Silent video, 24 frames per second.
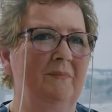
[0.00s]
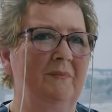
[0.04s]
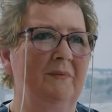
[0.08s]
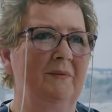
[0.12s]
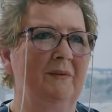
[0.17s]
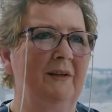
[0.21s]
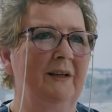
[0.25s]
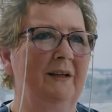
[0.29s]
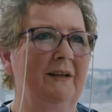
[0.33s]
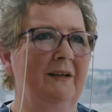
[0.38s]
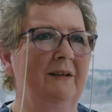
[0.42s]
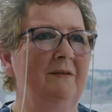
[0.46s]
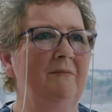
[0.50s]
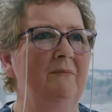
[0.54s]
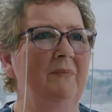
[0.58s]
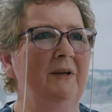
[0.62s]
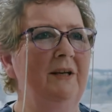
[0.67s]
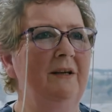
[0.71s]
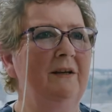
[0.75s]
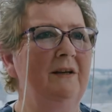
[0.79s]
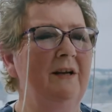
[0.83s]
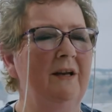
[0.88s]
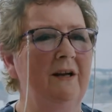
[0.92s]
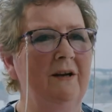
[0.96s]
There can
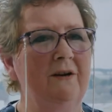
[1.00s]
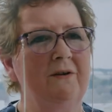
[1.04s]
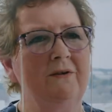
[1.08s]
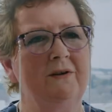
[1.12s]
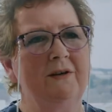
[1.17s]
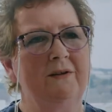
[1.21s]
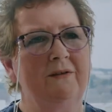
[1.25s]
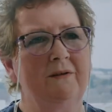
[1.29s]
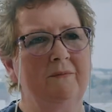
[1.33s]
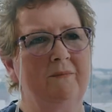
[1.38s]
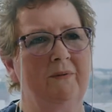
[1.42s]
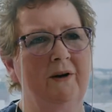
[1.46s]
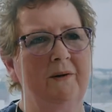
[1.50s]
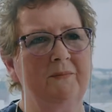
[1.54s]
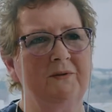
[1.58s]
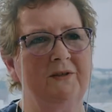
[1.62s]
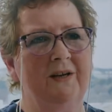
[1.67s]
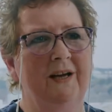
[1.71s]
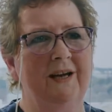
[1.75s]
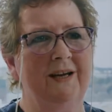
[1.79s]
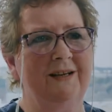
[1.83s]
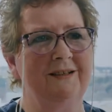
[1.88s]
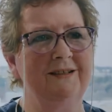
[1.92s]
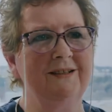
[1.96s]
be an area that perhaps you
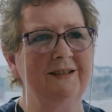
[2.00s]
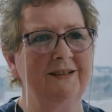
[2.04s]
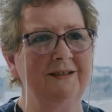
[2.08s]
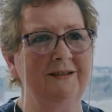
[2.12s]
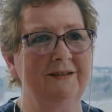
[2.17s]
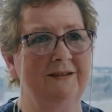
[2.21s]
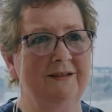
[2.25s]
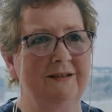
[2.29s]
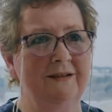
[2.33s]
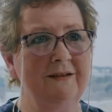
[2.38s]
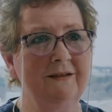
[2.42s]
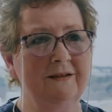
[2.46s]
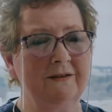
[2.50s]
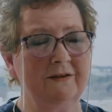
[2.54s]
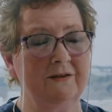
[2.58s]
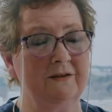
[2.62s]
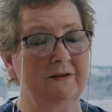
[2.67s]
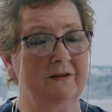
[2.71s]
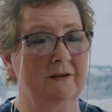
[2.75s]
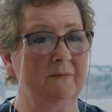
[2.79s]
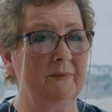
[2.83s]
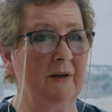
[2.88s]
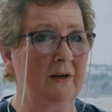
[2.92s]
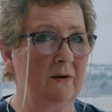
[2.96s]
hadn't considered, because
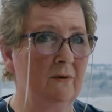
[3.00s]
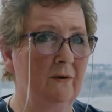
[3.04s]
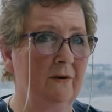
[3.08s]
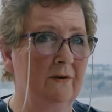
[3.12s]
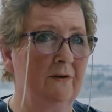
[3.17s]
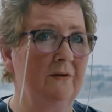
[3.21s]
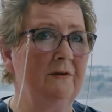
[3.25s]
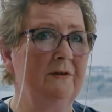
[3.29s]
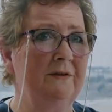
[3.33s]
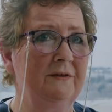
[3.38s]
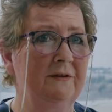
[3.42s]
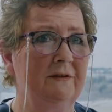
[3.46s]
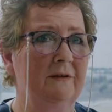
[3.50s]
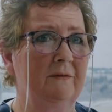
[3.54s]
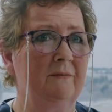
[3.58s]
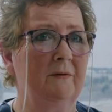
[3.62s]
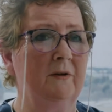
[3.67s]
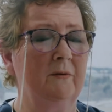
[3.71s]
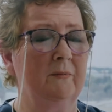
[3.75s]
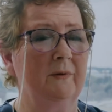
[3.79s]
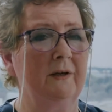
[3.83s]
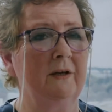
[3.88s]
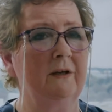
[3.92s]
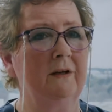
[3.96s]
to be quite honest, at the
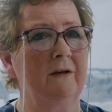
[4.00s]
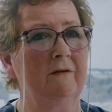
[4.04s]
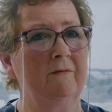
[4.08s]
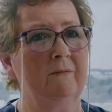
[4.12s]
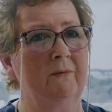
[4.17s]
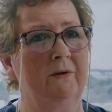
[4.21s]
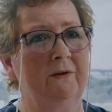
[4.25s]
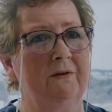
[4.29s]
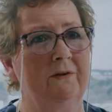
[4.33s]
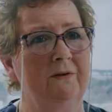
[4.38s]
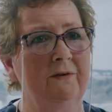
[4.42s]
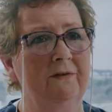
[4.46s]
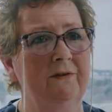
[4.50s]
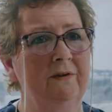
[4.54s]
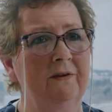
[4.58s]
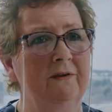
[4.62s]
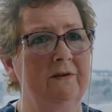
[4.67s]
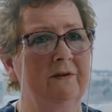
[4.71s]
beginning of my nursing